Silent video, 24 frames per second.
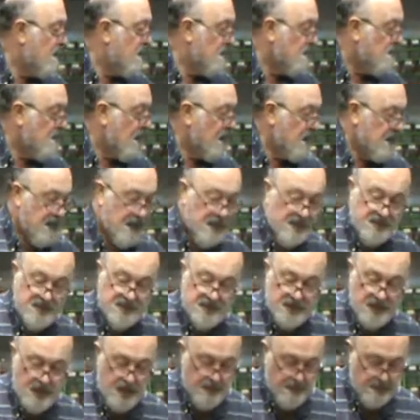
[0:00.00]
my next
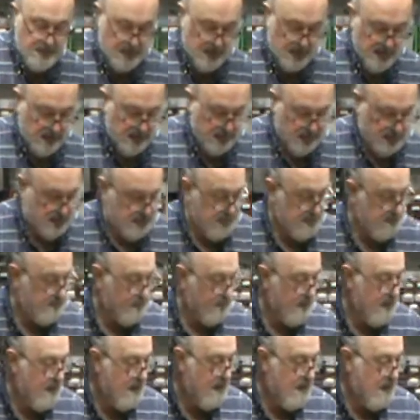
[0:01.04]
step is,
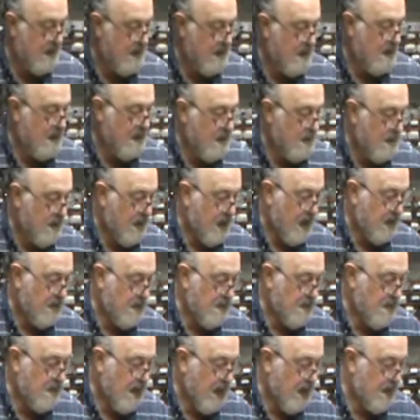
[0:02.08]
what I
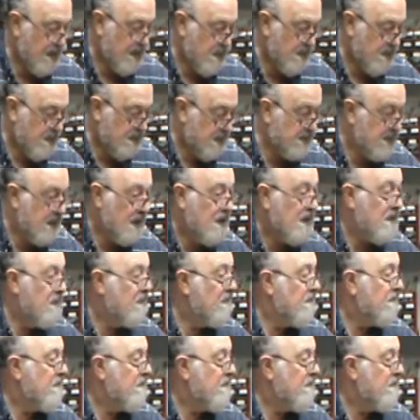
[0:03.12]
do, I use the